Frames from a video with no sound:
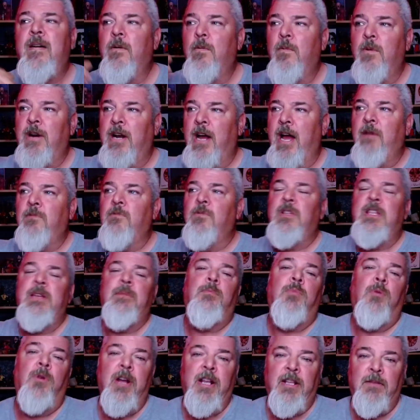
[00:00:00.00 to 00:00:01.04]
When I really
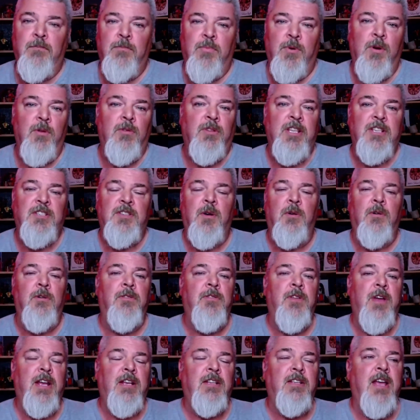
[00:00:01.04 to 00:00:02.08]
broke this whole
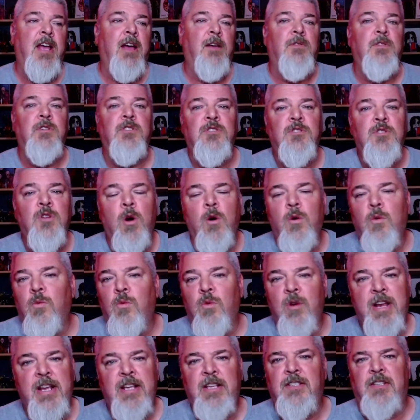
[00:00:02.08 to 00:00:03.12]
thing down, there's no
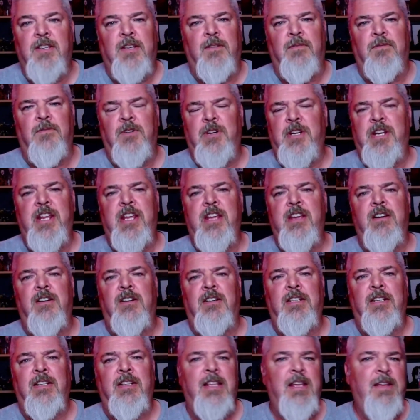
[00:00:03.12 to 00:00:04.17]
reason for
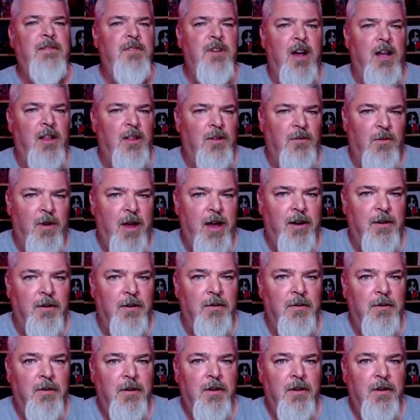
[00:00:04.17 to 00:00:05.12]
Dion to leave Colorado.